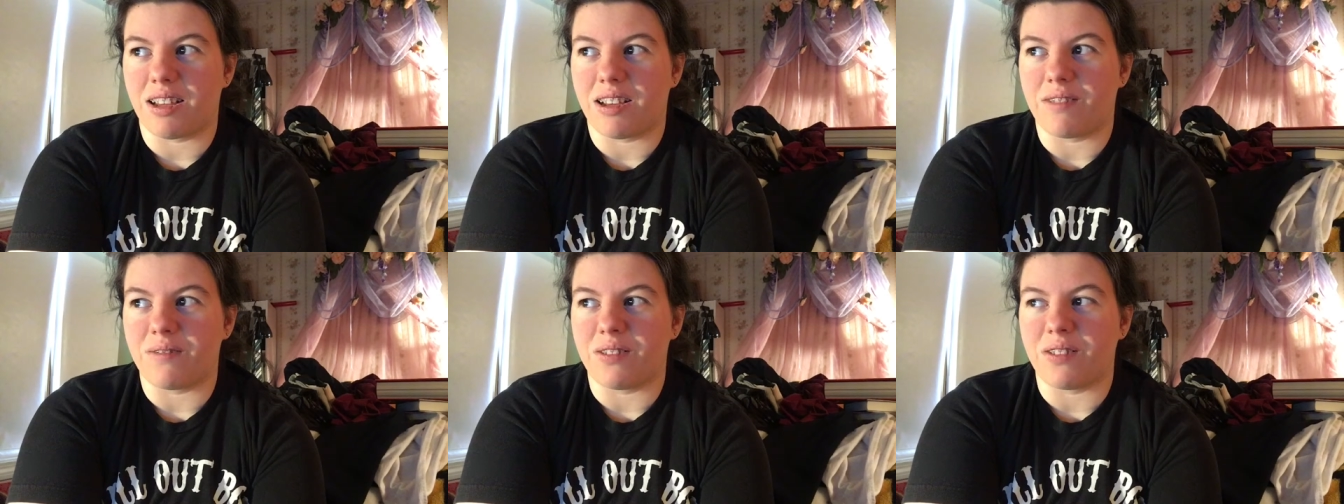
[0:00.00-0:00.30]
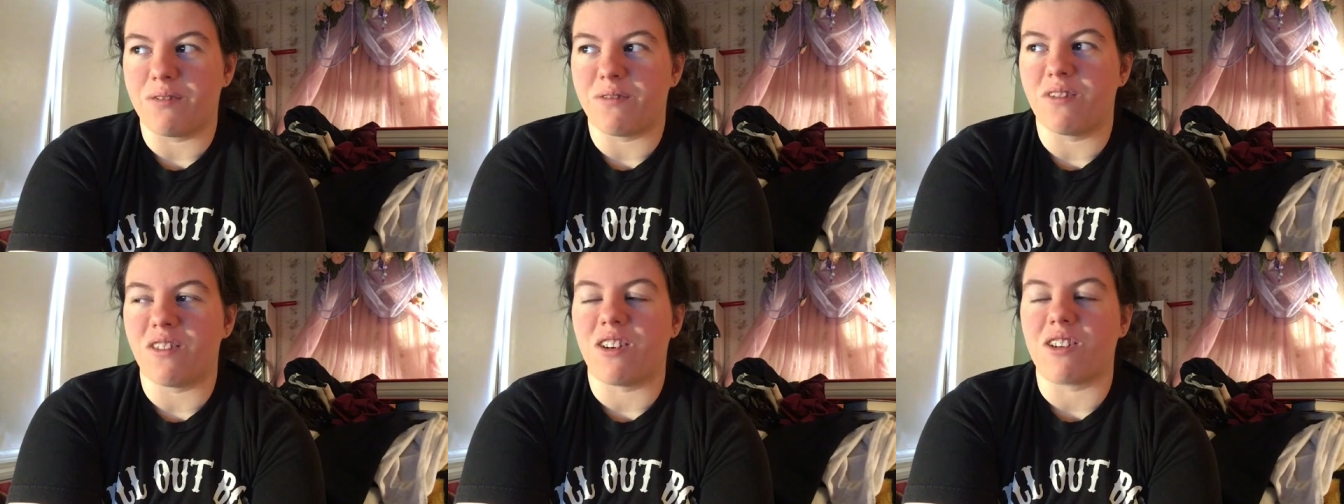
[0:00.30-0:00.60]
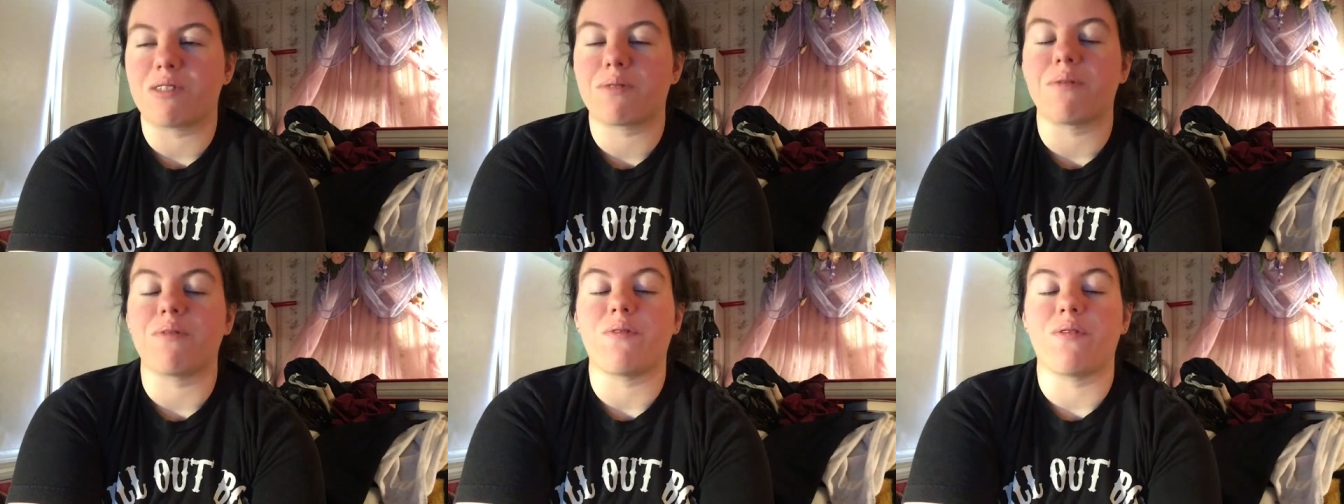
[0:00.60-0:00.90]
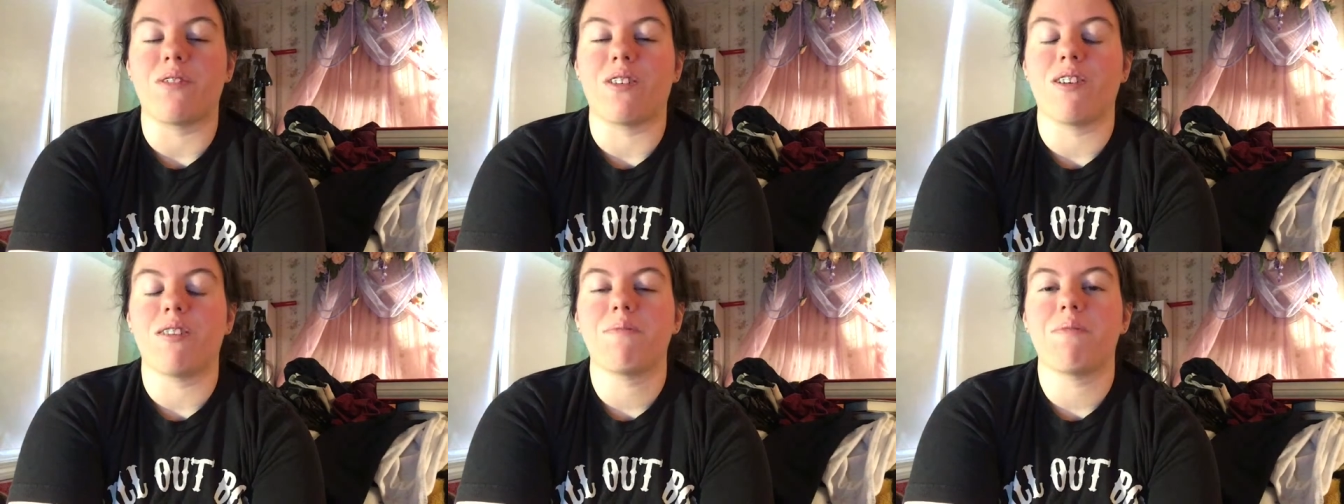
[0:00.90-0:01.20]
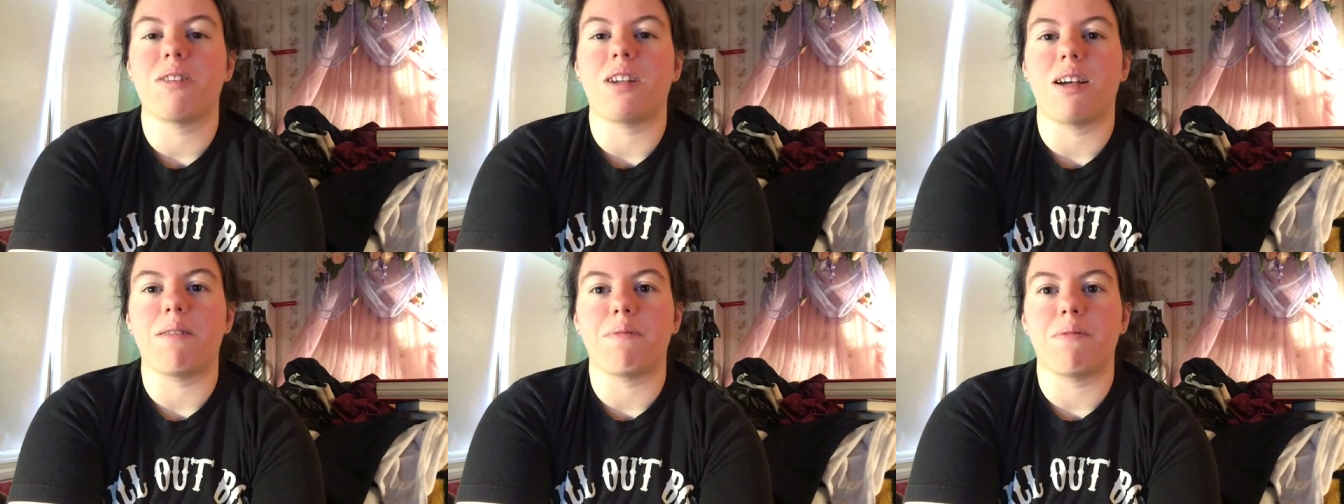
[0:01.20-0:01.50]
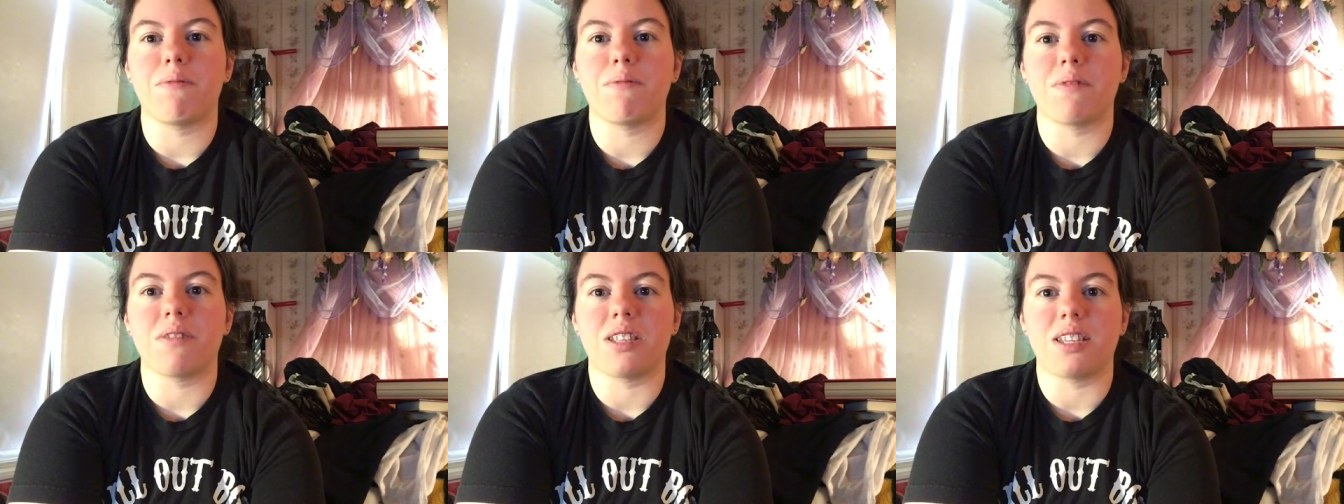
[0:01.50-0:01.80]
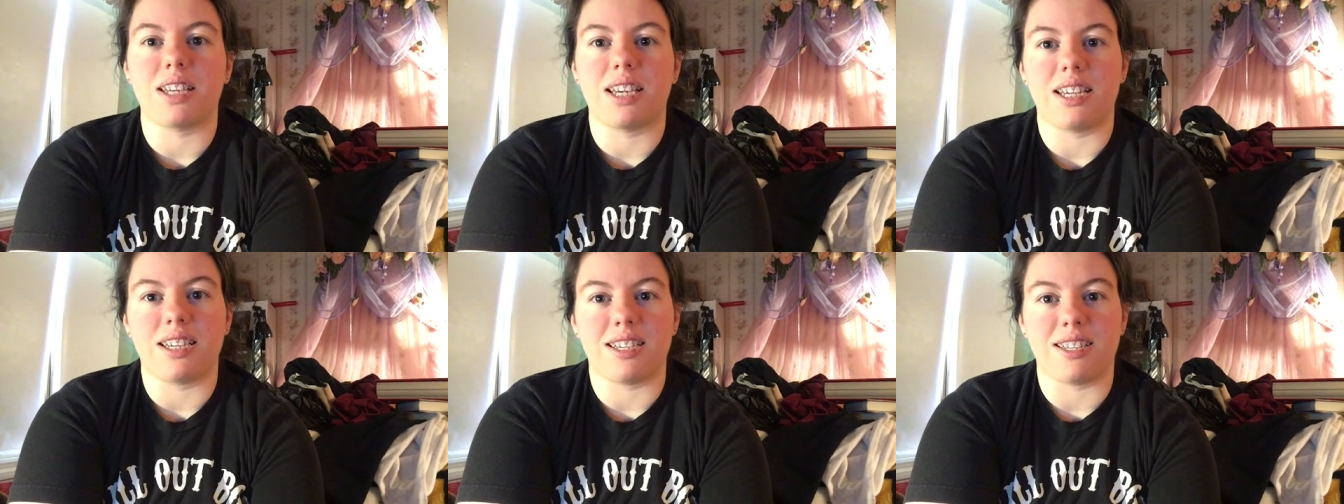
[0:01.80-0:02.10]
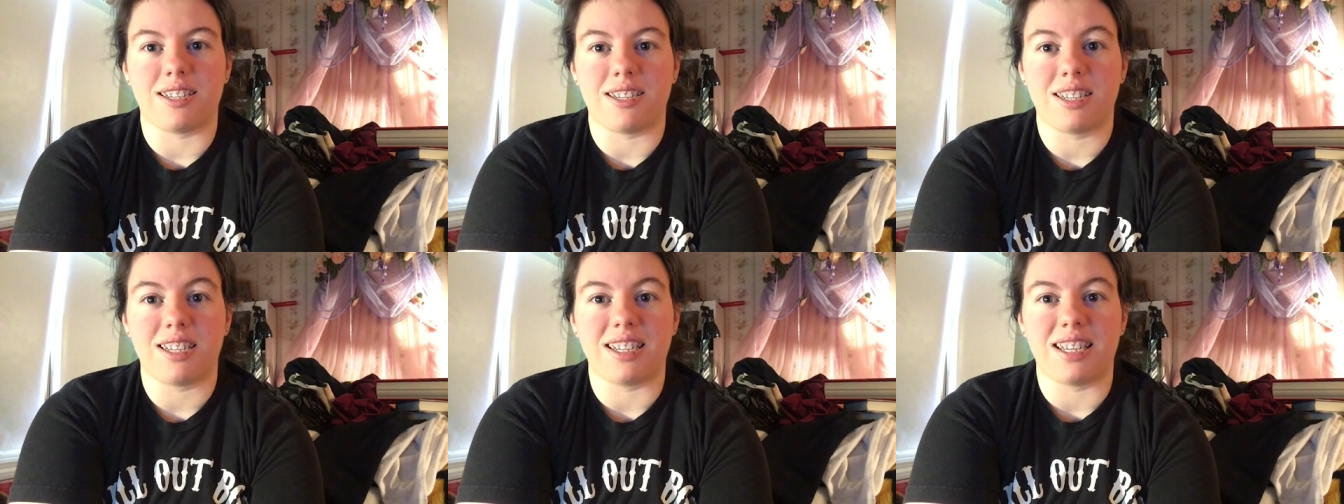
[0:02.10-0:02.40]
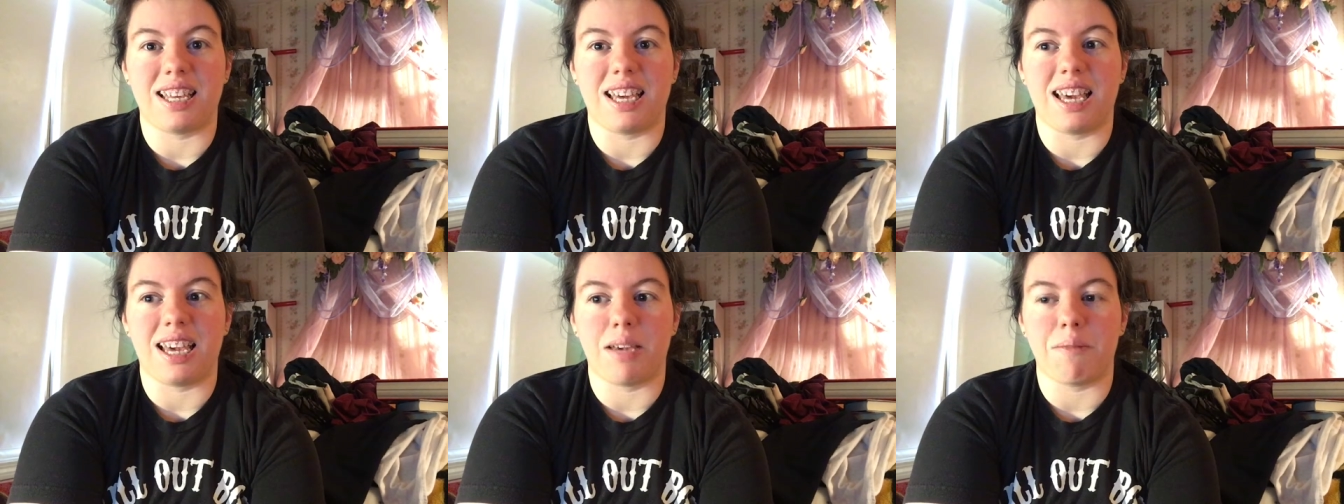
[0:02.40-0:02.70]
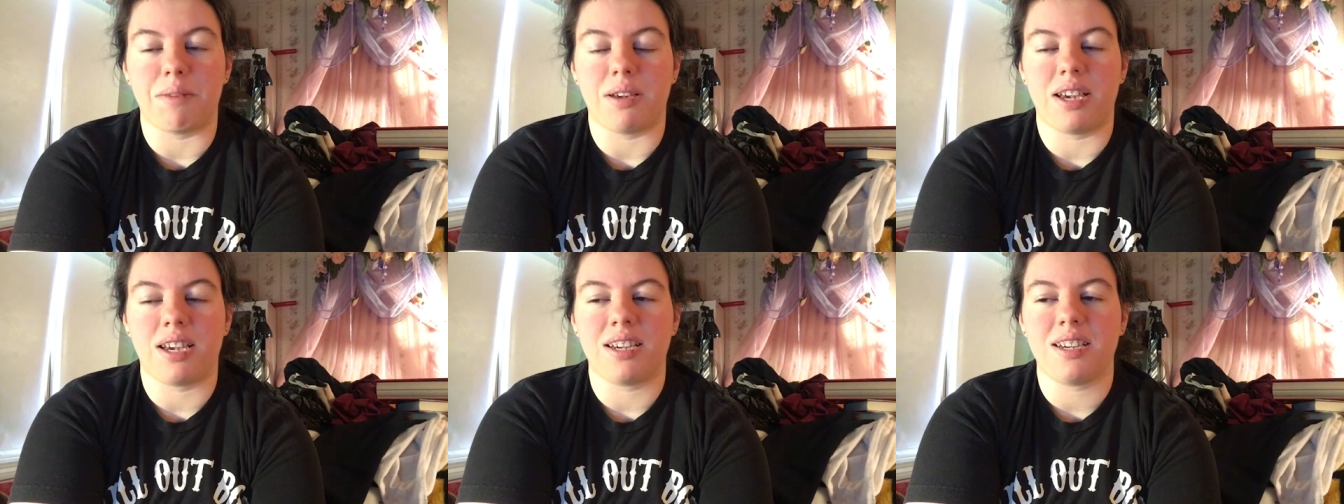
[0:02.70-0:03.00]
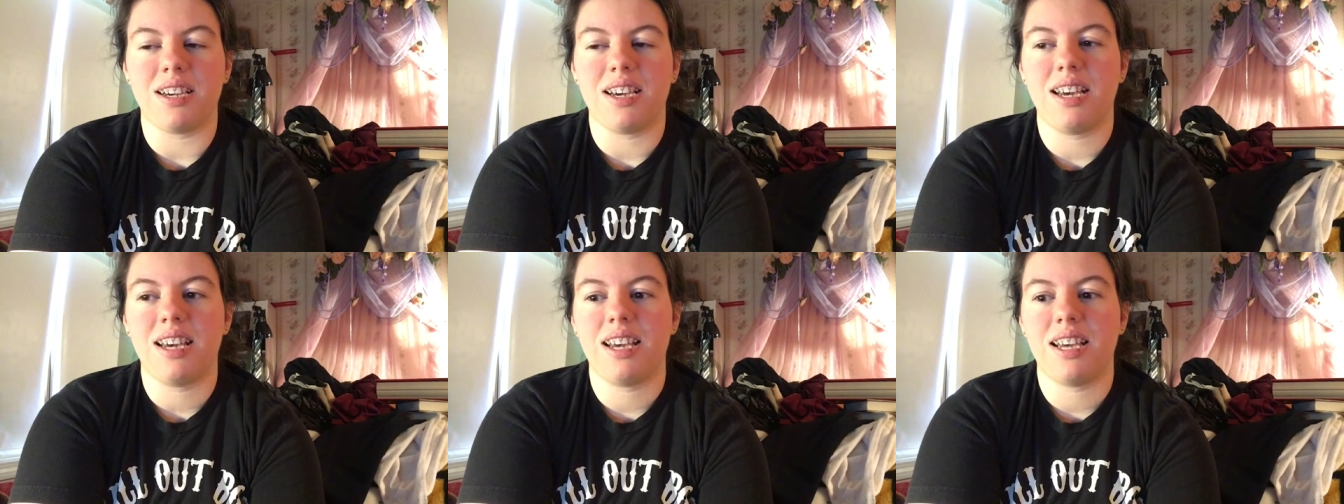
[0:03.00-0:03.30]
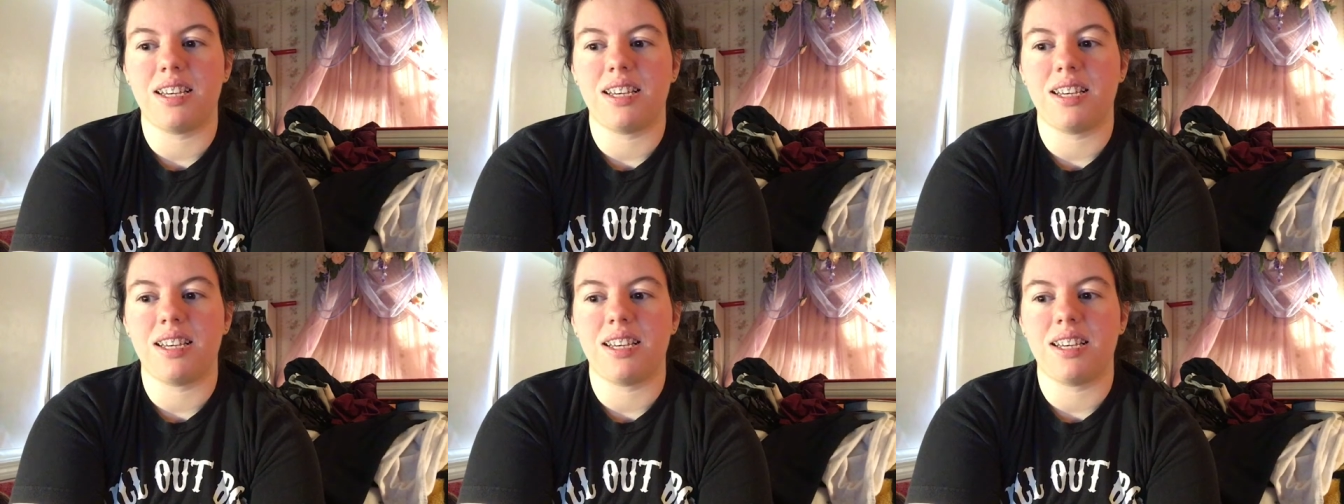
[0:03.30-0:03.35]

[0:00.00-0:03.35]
a few vlogs before but I've been really getting into gaming